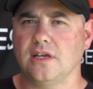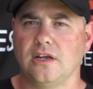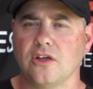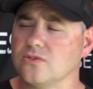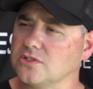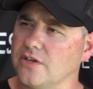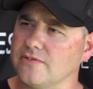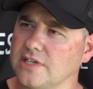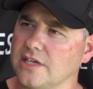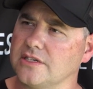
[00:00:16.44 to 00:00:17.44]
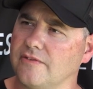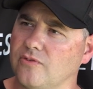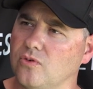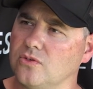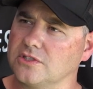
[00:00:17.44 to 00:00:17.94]
uh, local service agent
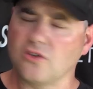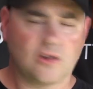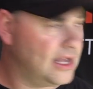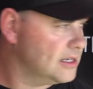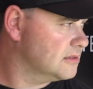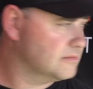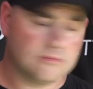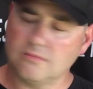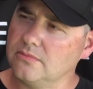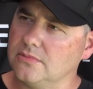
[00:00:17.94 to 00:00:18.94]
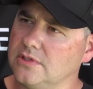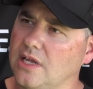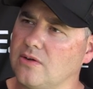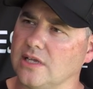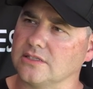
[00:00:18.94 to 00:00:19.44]
for Stockade
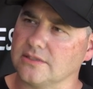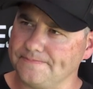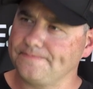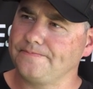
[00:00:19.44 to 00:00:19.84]
Nail Guns.